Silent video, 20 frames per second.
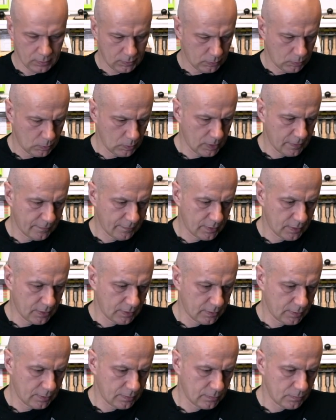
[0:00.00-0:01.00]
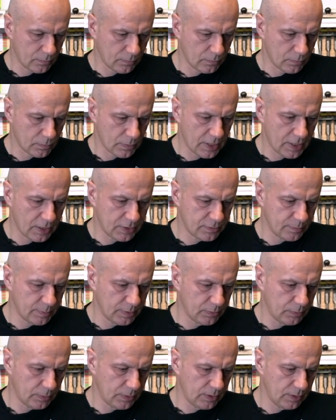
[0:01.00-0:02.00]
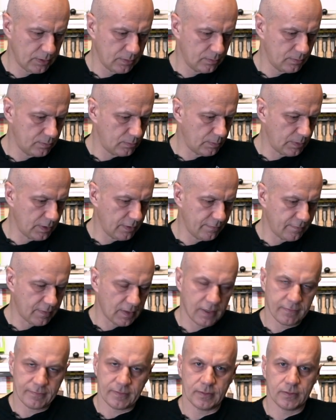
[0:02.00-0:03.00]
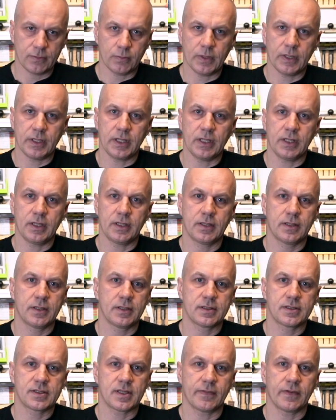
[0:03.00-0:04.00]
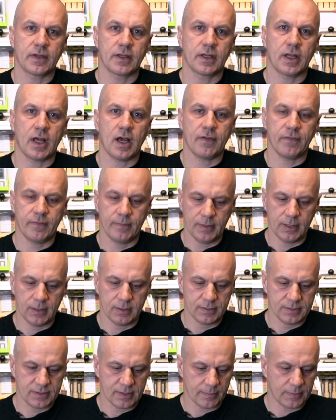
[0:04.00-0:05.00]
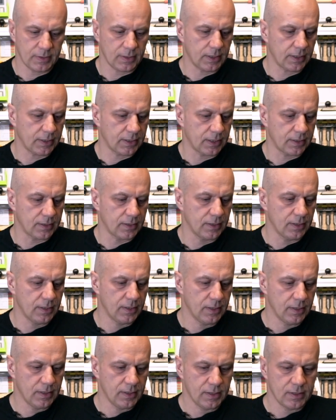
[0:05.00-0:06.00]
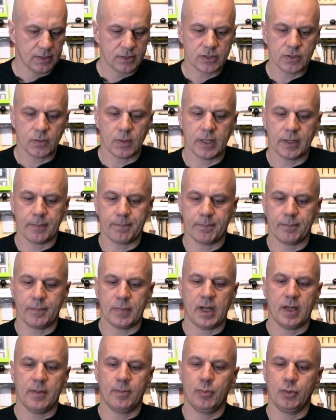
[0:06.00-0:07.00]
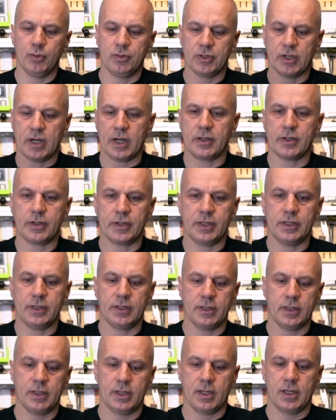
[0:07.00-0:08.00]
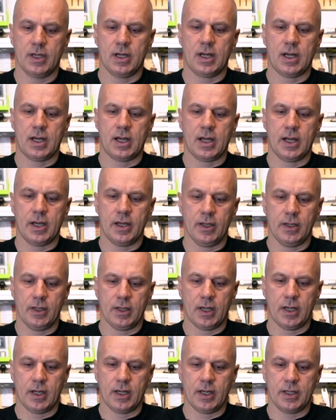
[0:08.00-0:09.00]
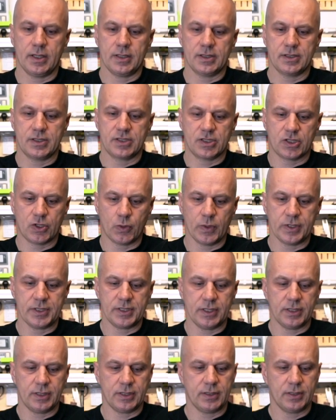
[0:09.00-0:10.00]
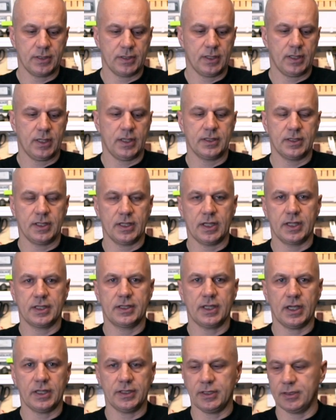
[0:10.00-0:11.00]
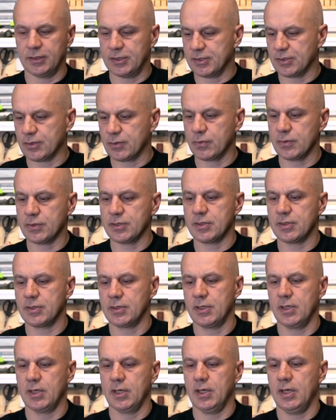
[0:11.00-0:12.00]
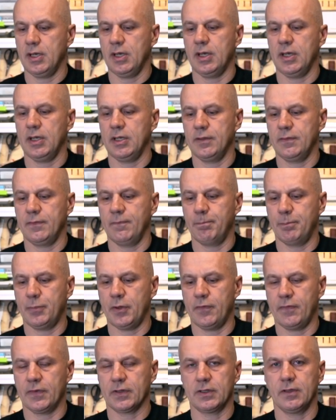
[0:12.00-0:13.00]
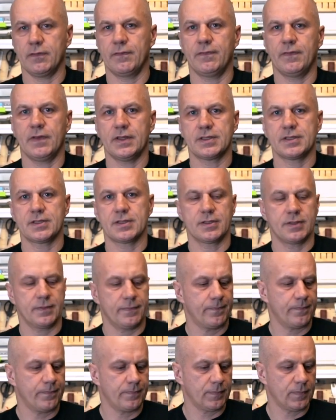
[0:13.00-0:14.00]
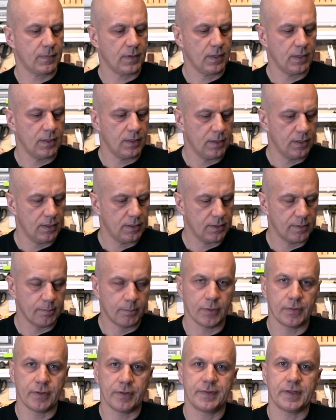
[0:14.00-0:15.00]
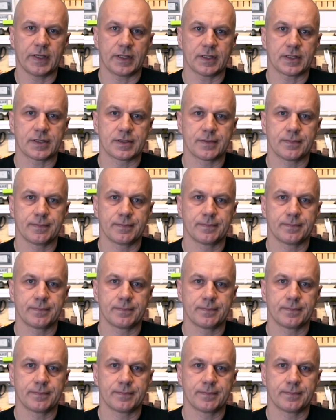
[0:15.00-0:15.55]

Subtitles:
have a range between 25 and 27.5 mil, something like that. So I put the runner in, I squeeze it, and then I tighten the screws, and it perfectly fits the body thickness.